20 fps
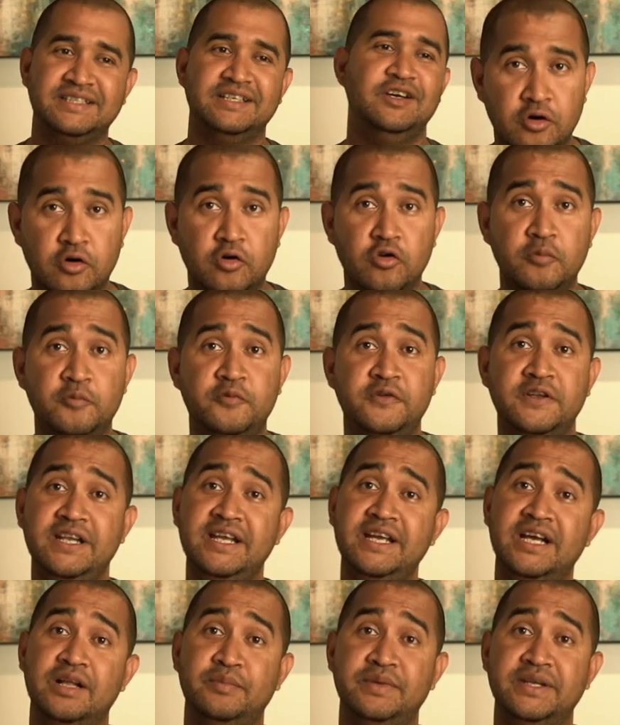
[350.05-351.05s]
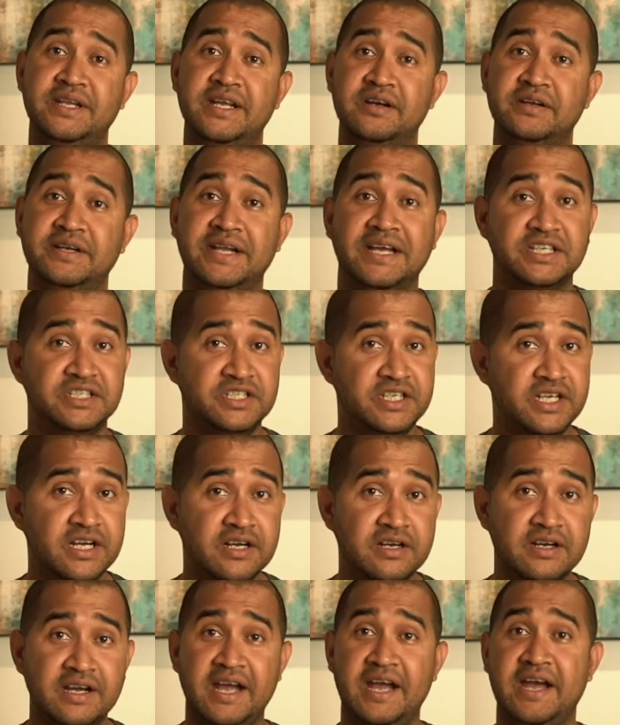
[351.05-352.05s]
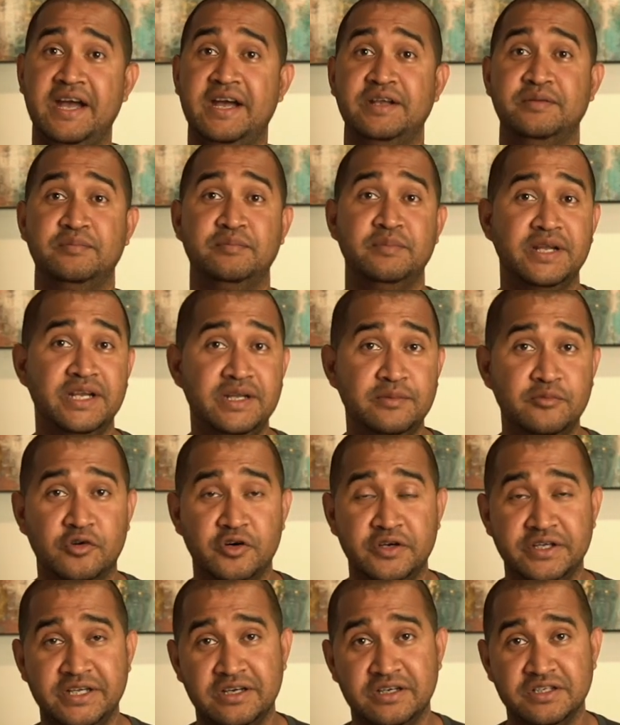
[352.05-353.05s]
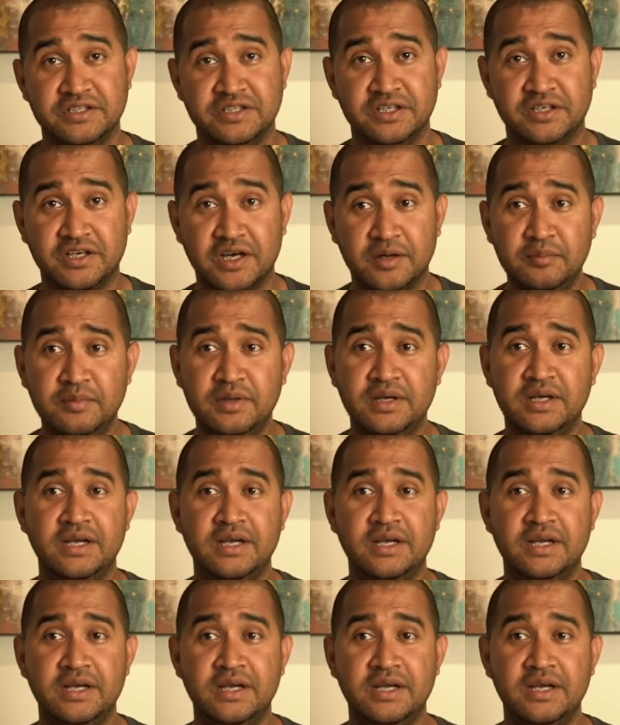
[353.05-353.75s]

Hopefully I'll be there next year and many more years to come,